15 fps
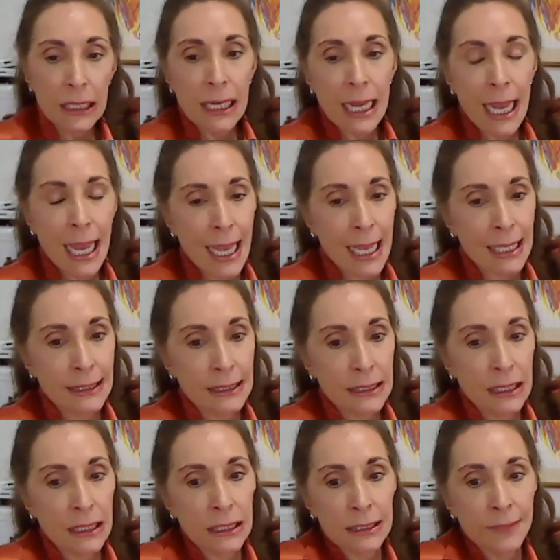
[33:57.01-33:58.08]
And
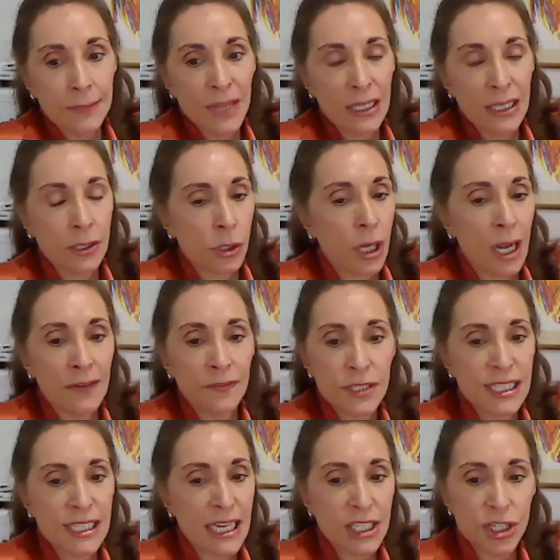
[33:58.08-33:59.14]
our
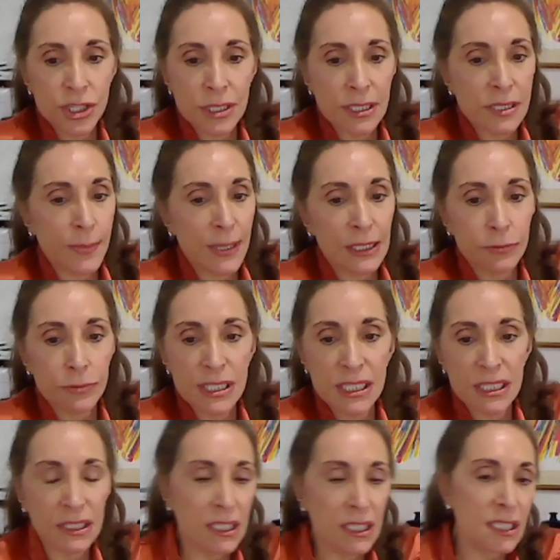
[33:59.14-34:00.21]
conversations about
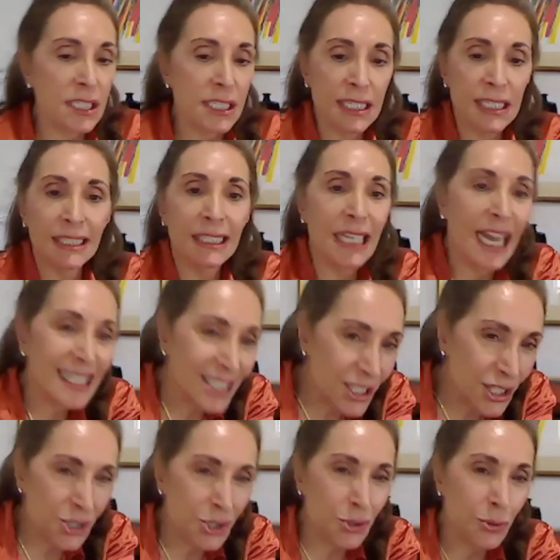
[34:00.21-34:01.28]
resiliency led
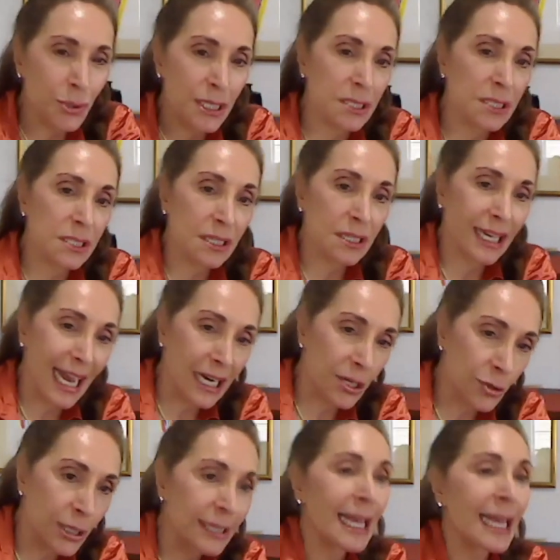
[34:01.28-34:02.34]
to his
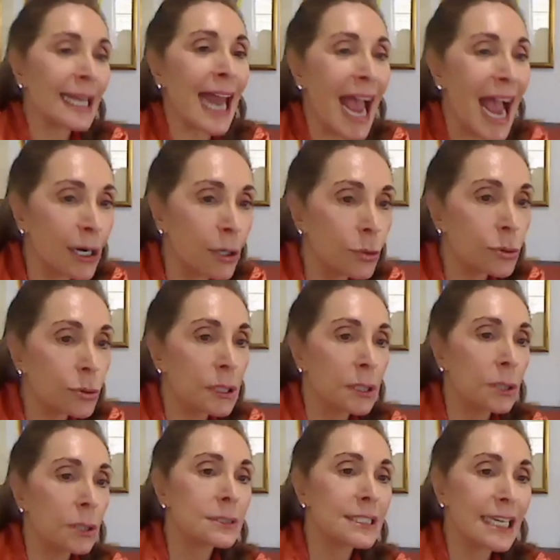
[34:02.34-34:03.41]
carrying that out,
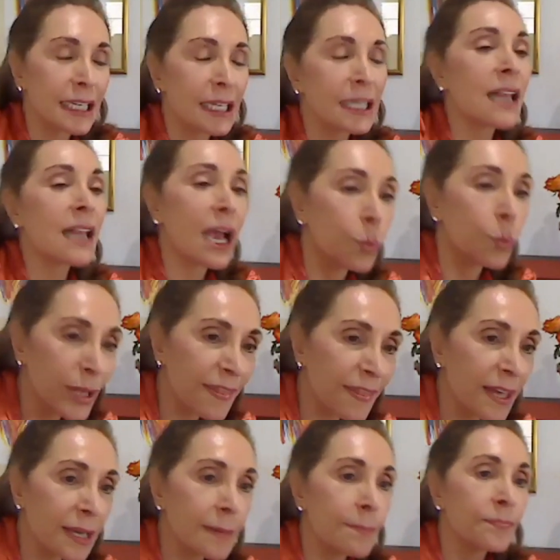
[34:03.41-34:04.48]
taking that with
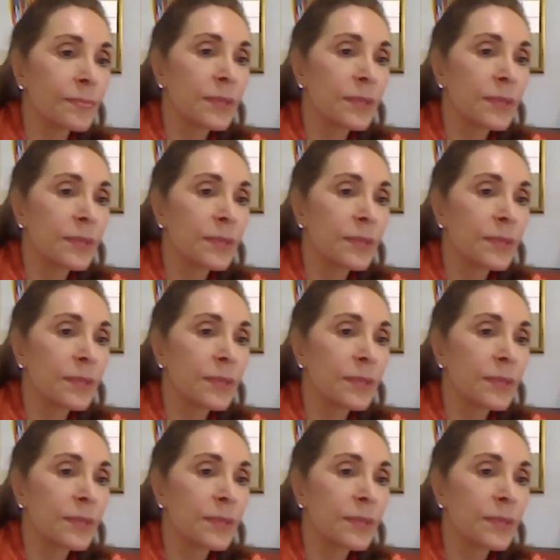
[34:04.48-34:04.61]
him,